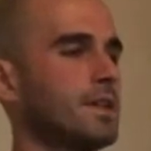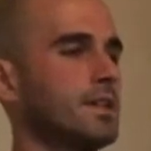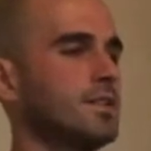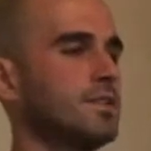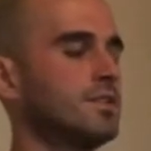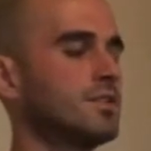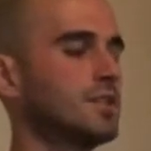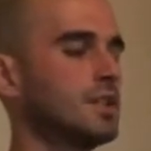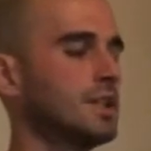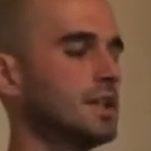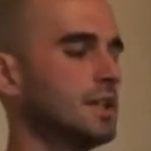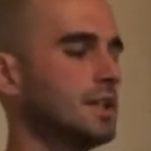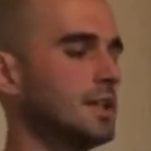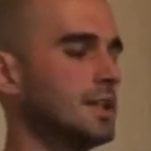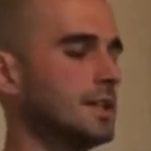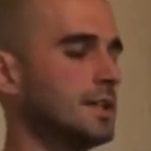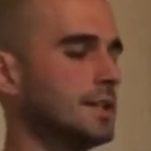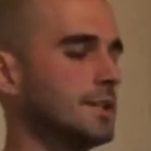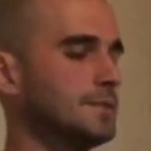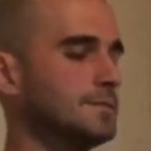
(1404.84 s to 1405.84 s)
It's
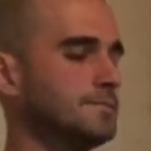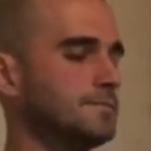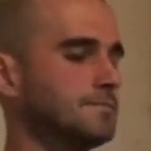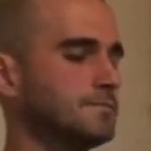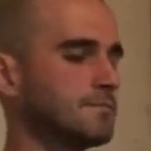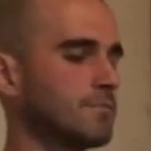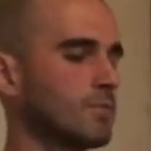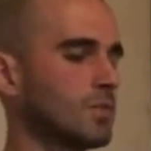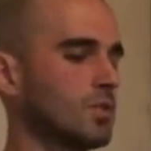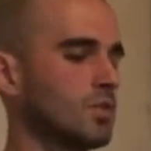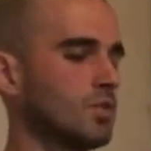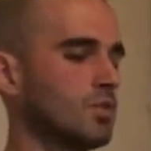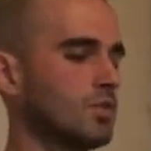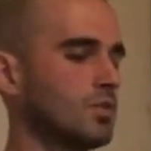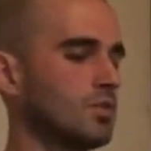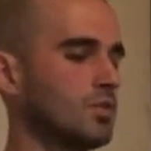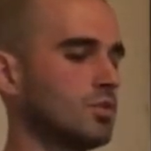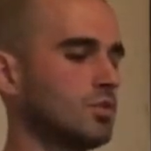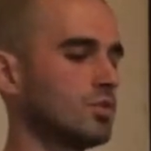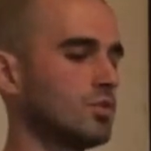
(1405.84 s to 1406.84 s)
um,
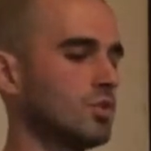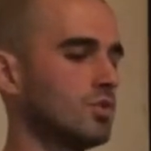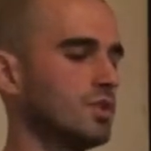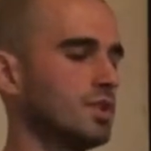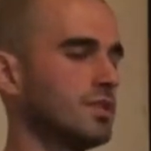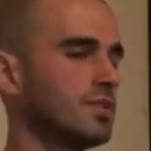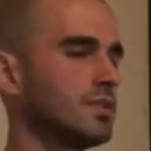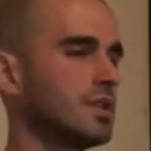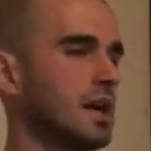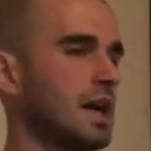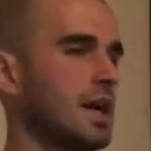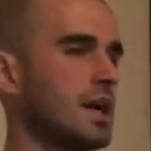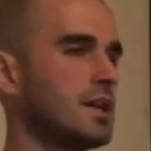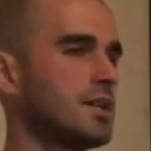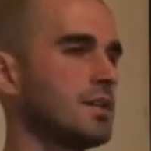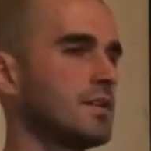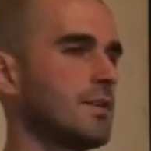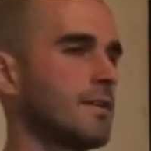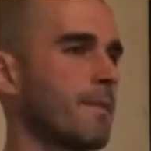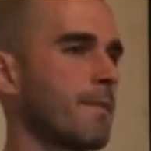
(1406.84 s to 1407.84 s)
so this
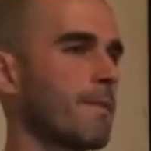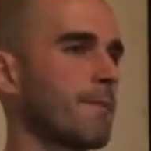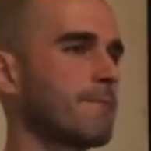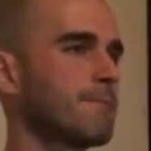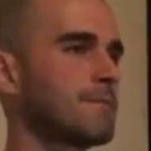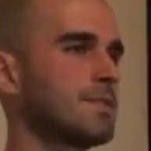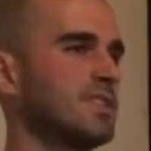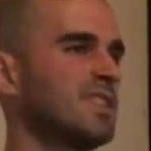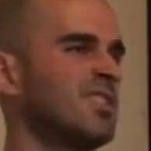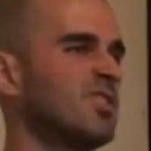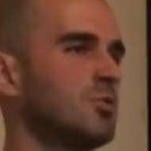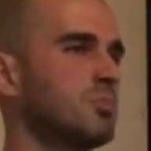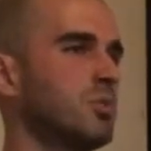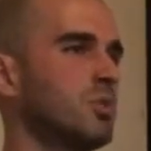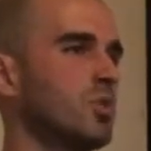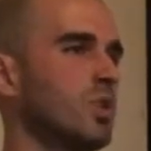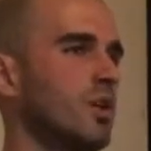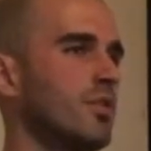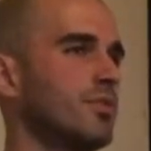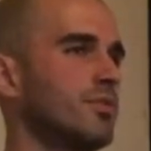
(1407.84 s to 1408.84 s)
guy,
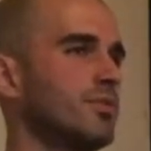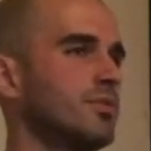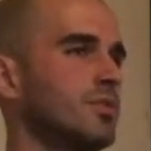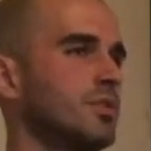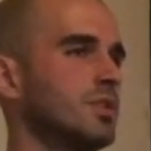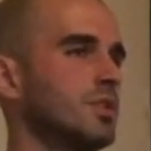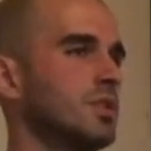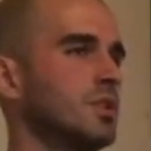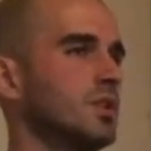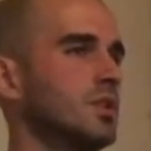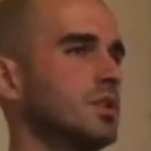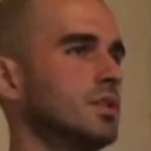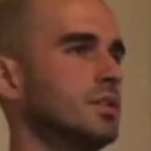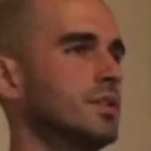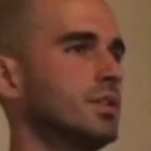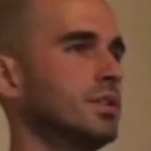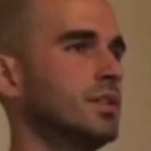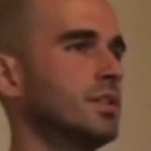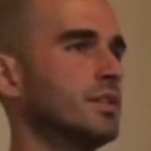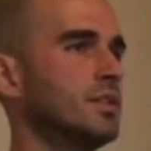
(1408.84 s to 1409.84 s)
disciple of uh,
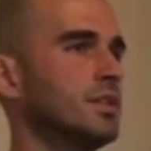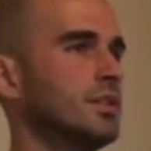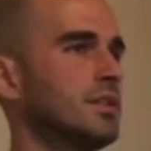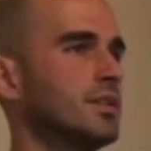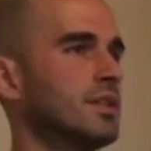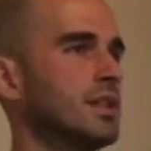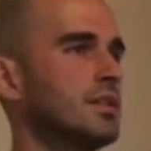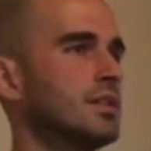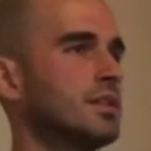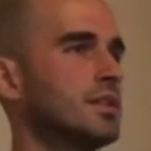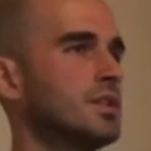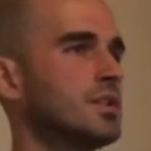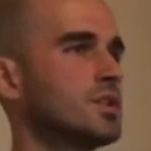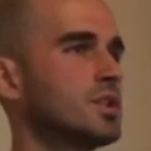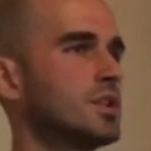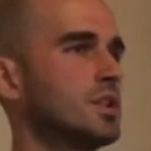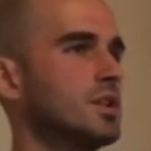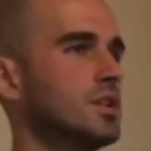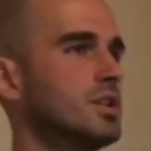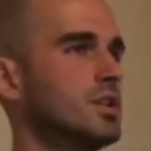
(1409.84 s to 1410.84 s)
the, the Zen
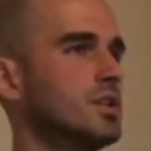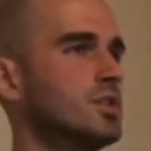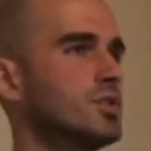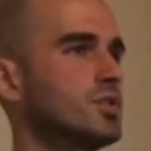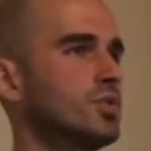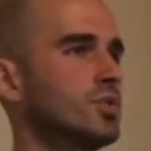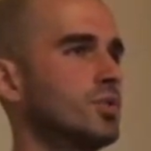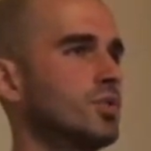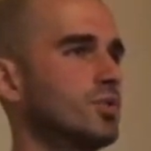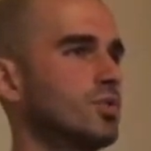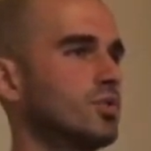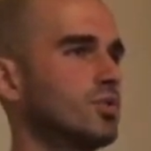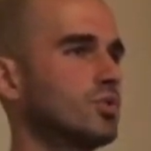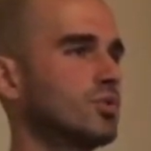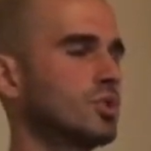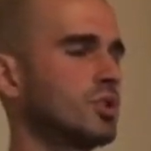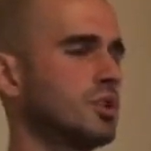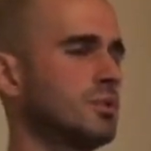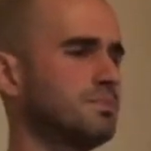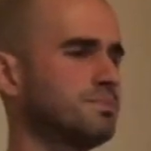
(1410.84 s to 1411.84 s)
teacher Shunryu
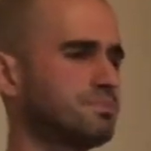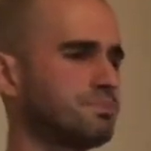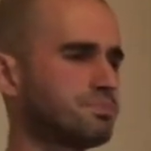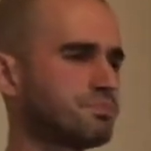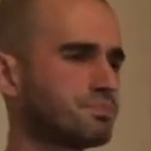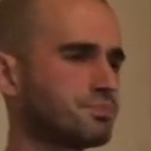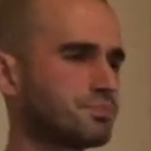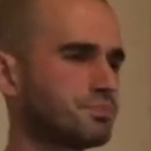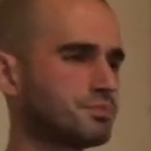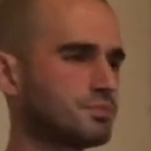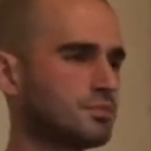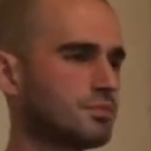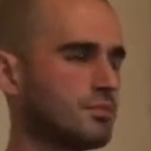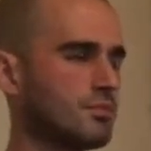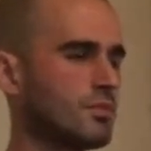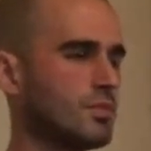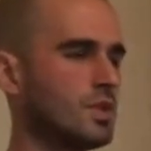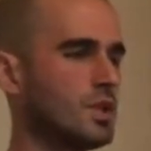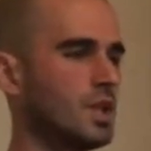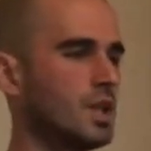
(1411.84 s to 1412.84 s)
Suzuki,
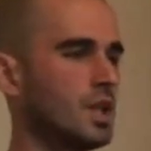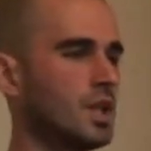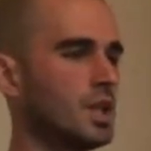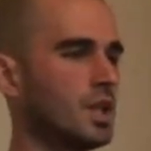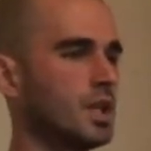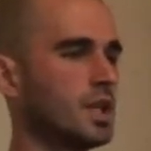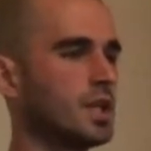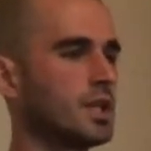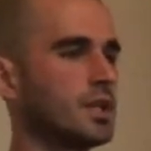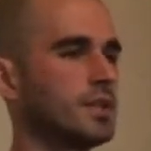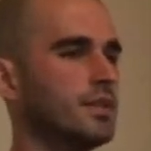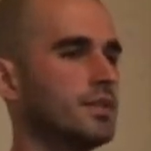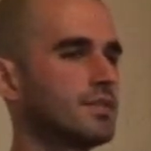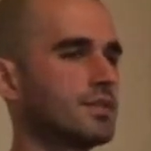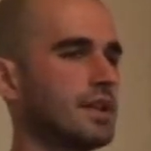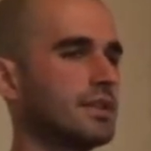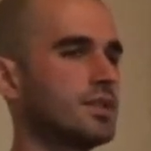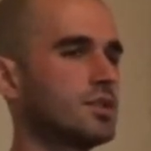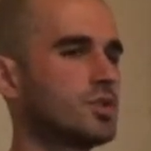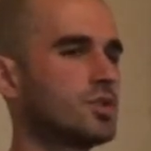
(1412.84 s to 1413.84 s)
he
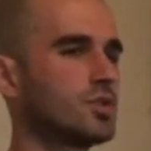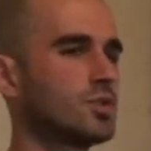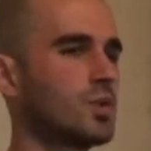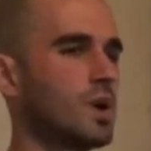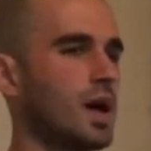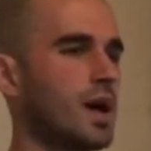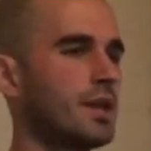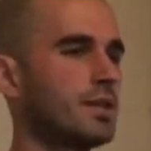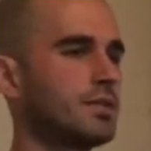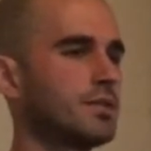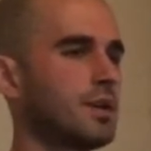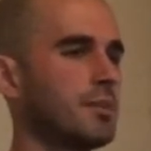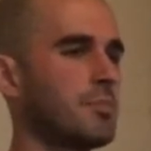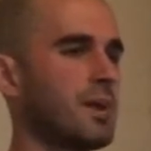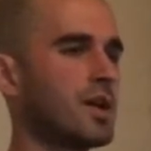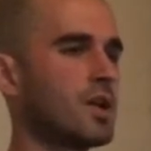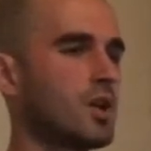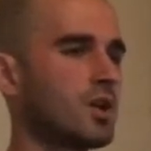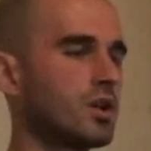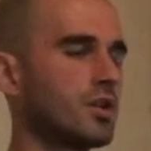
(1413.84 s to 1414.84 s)
decided to write a
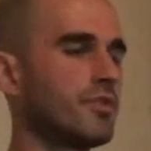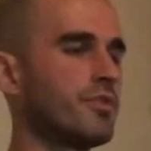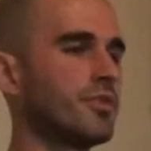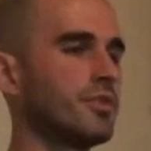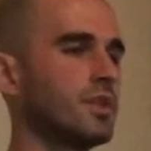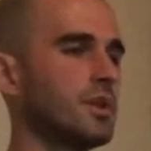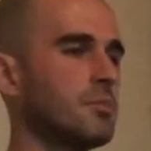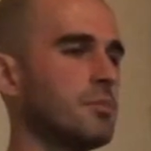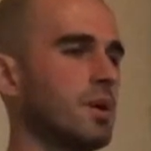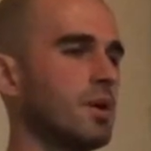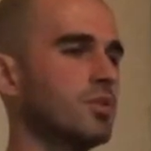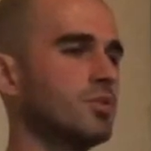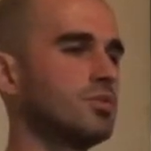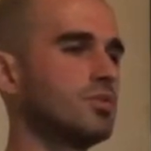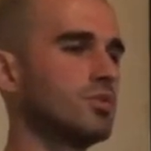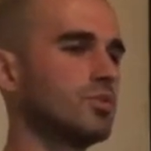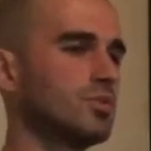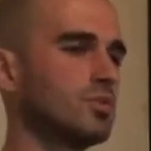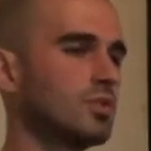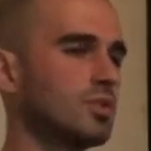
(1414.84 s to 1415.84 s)
biography about
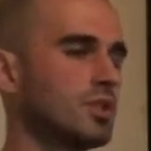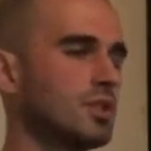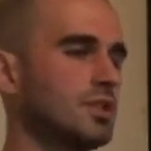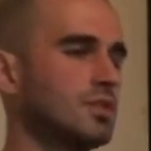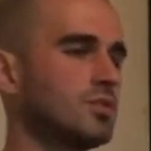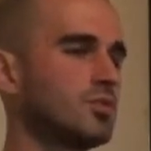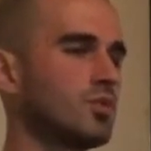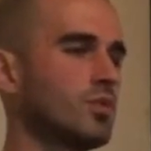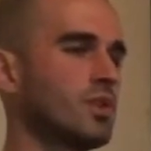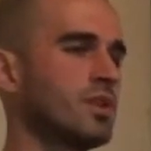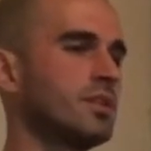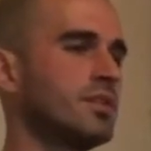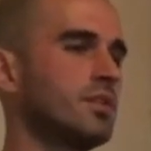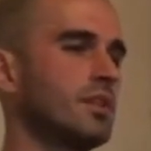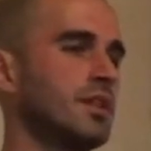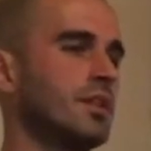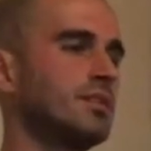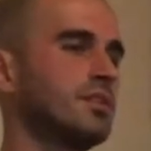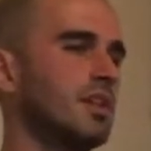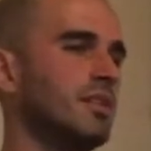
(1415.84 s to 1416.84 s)
Suzuki. So he,
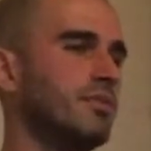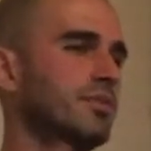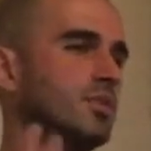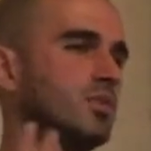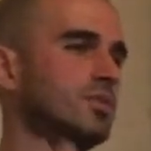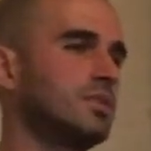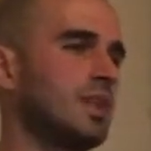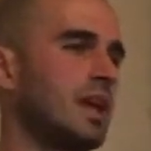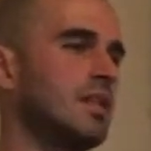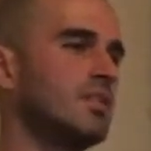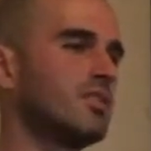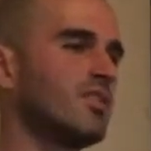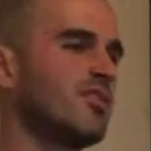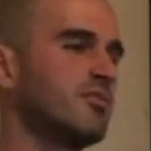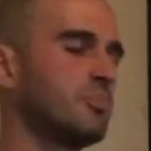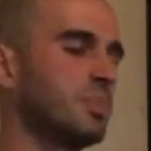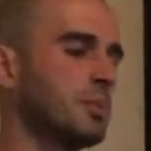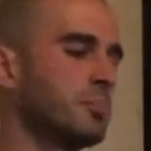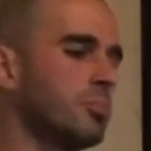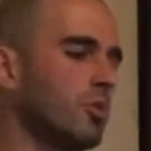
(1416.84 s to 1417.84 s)
he interviewed tens
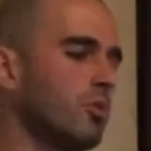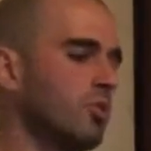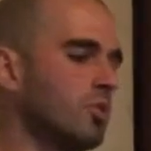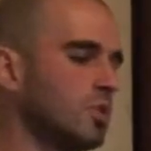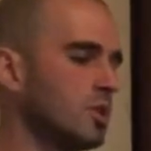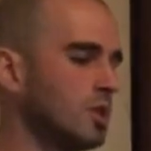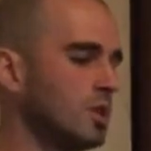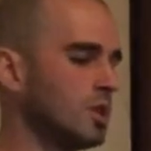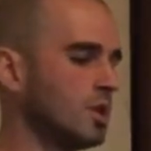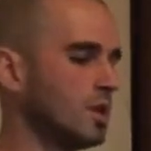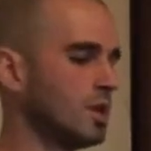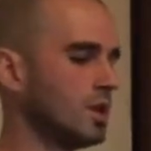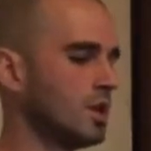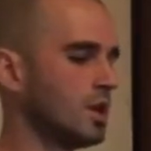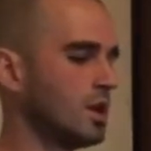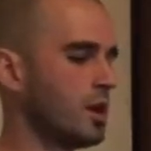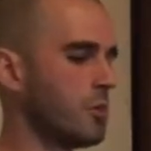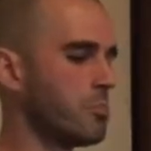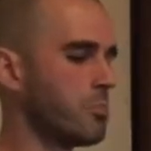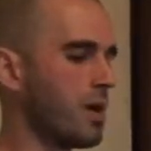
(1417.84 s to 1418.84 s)
of people
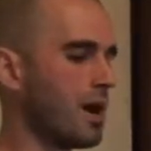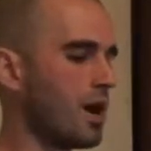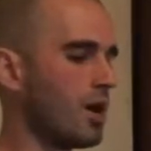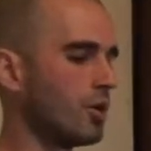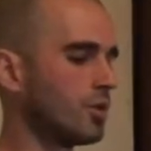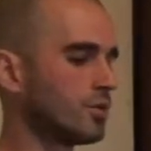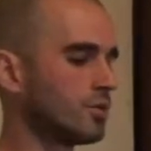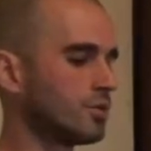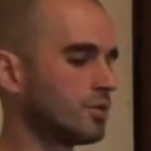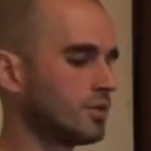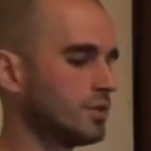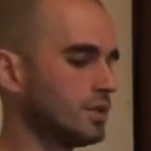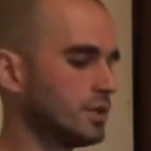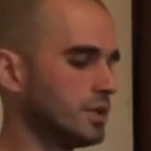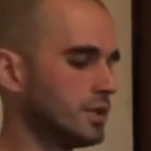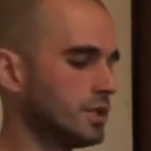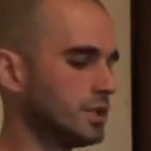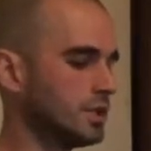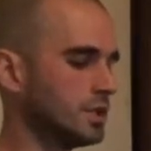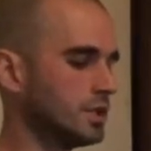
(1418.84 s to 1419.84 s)
about
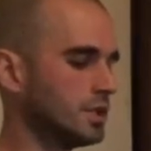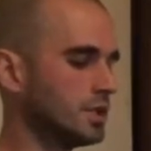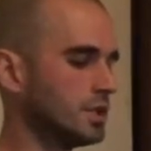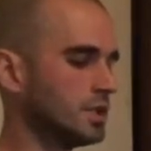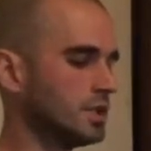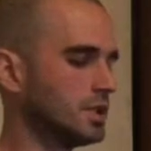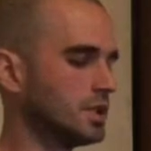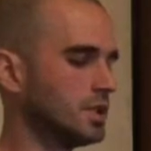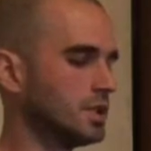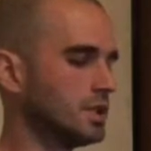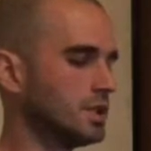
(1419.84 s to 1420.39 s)
uh,